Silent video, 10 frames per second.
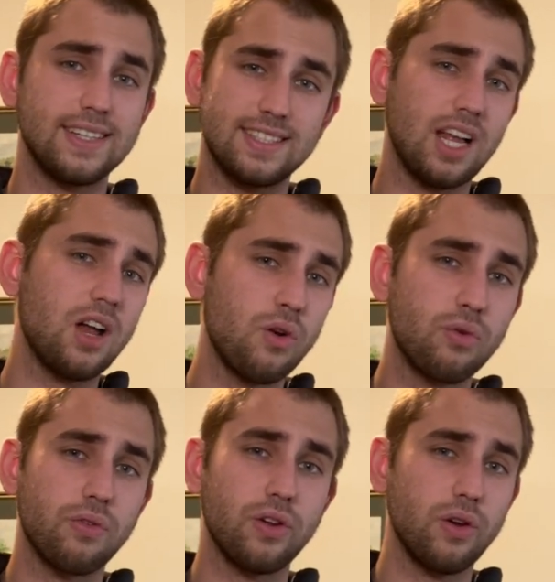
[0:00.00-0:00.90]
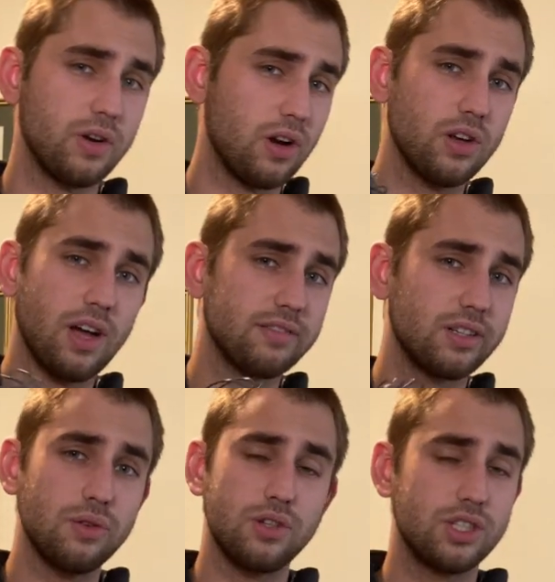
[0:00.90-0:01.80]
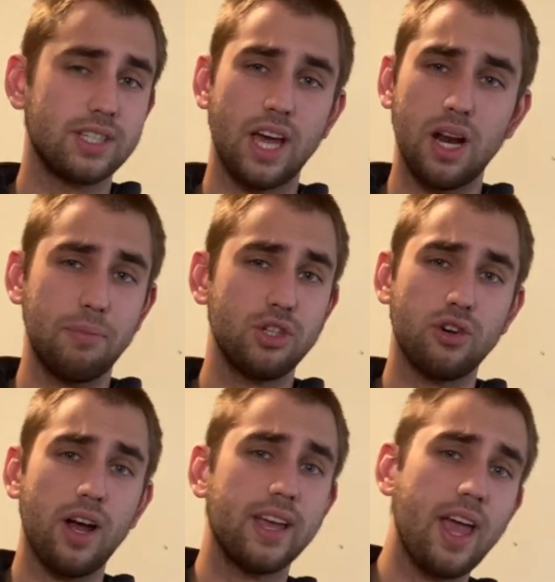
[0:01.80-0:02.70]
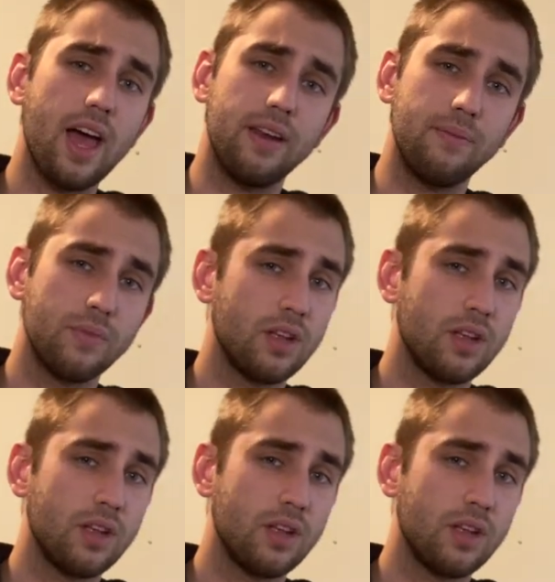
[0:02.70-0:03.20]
it's not over for you, and all you have to do is just get up and try again.